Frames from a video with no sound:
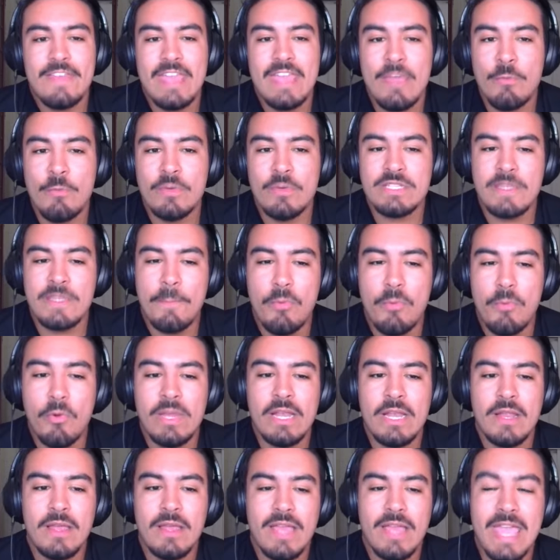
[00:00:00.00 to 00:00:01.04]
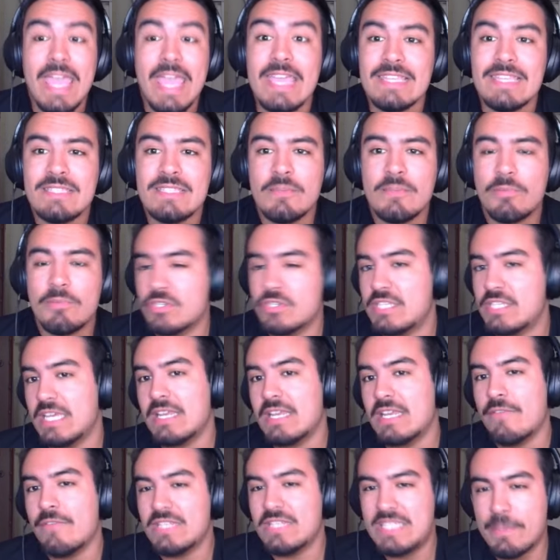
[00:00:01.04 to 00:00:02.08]
it was 0.8%
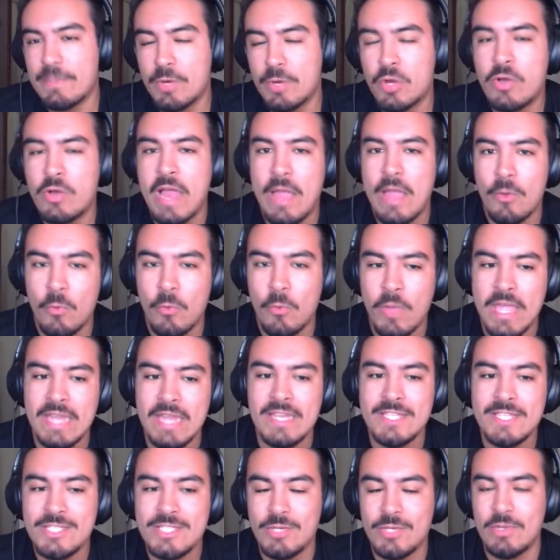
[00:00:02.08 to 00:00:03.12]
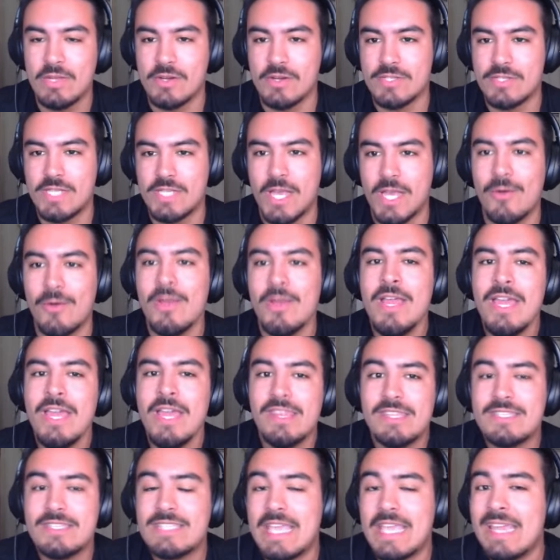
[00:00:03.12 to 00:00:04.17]
of a Democrat win 2 years ago,
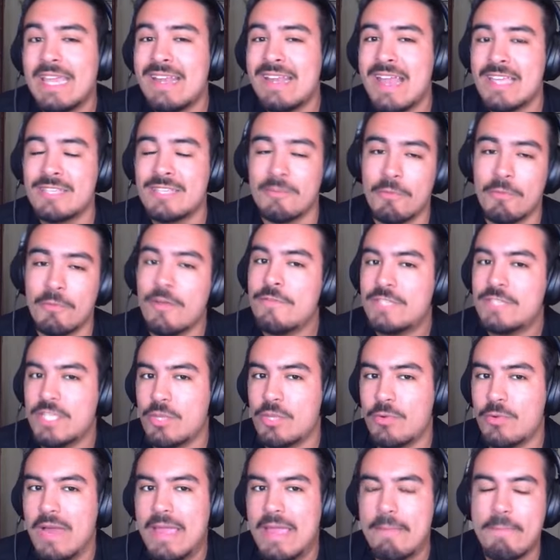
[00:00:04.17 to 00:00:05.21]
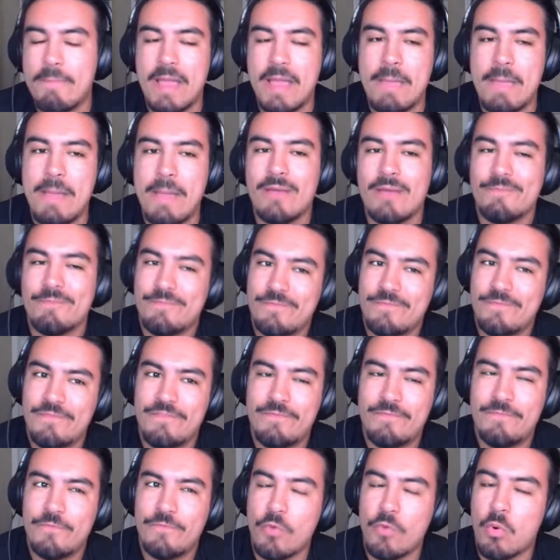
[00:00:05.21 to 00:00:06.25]
the state has moved to the right by about
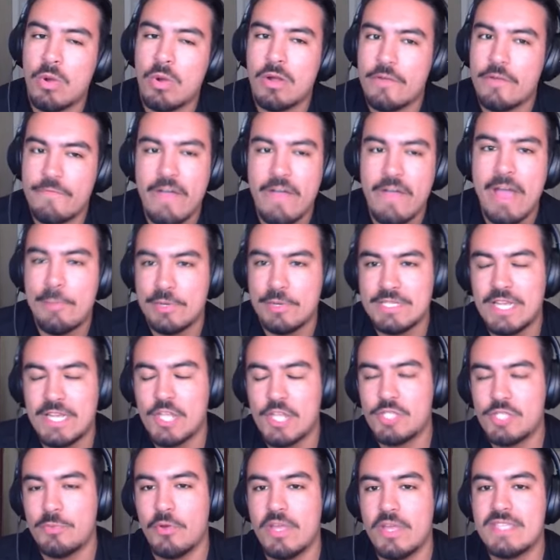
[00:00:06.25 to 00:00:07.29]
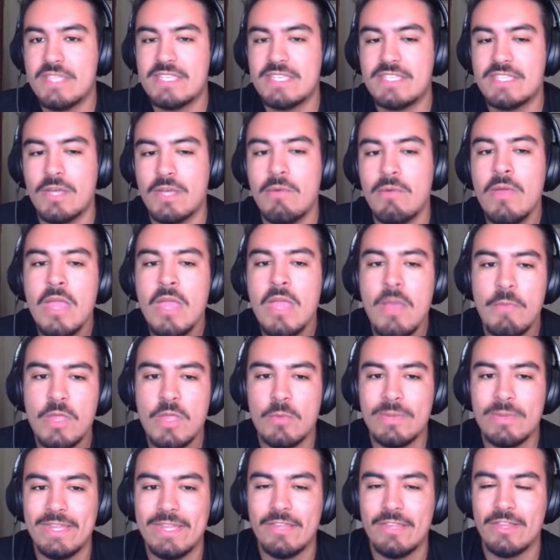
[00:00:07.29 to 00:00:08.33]
4 or 5 percentage points. And so when
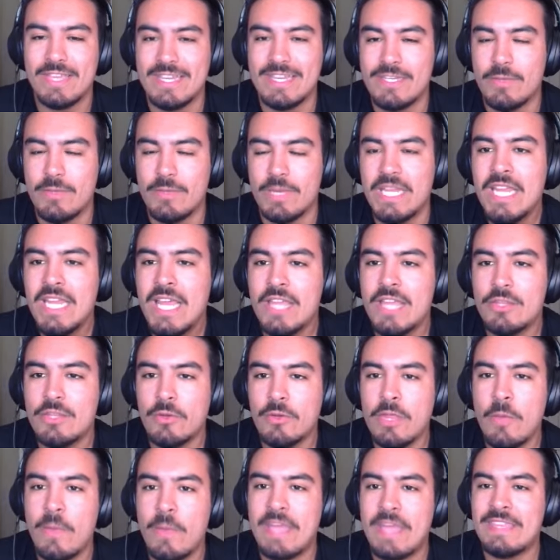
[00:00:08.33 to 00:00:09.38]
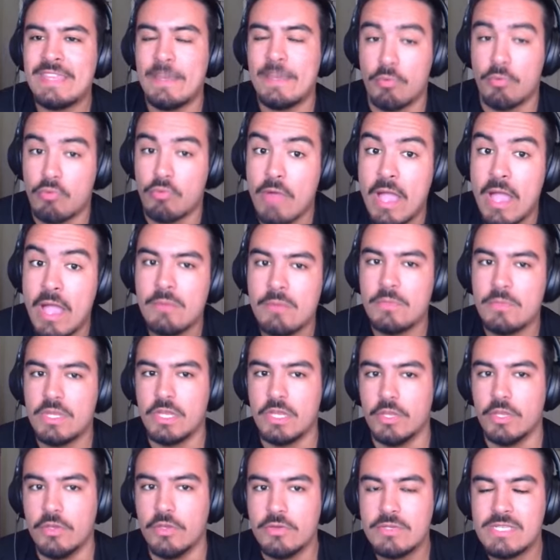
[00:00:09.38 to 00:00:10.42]
you really look into it, the only way that Brown would
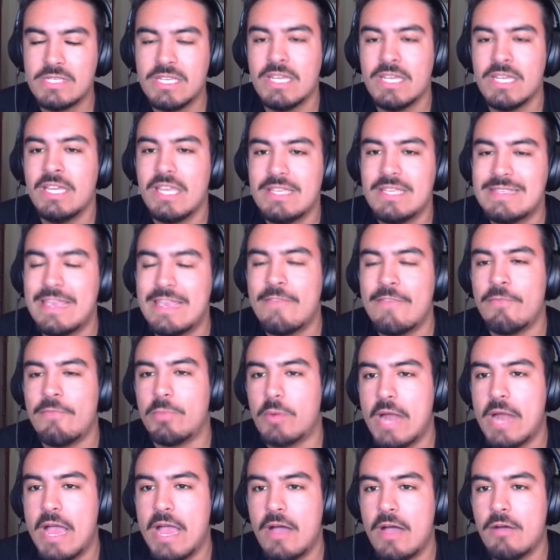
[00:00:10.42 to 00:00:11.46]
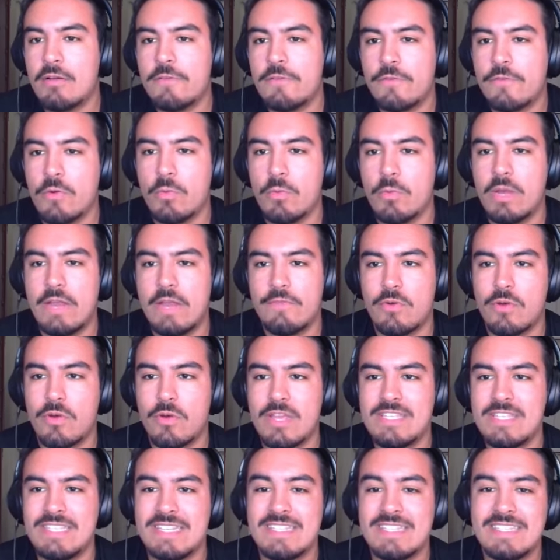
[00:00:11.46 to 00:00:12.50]
lose is if Brown, for whatever
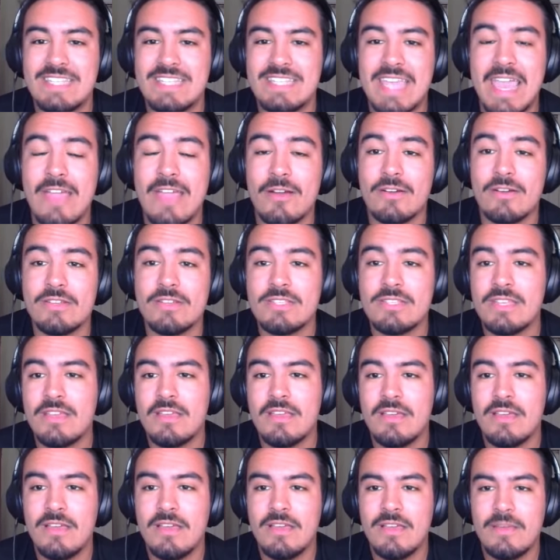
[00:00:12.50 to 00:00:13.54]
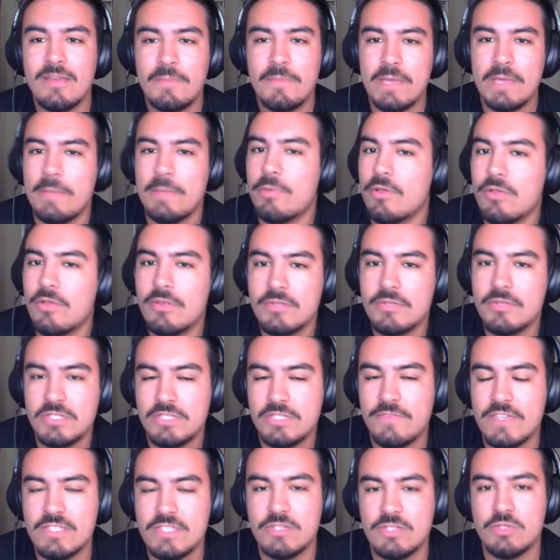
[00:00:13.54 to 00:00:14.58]
reason, scares people
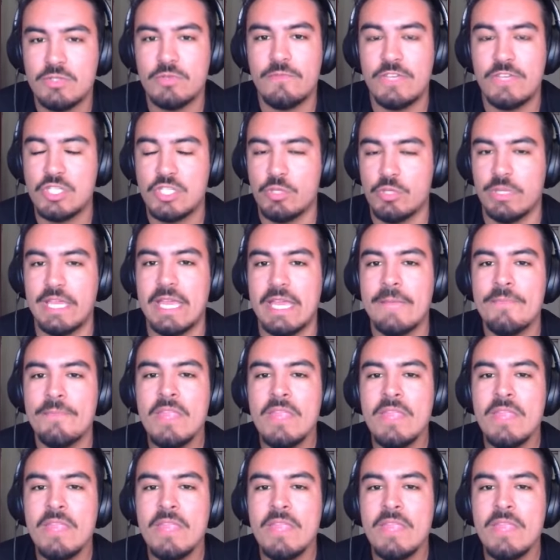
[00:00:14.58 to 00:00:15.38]
just visually.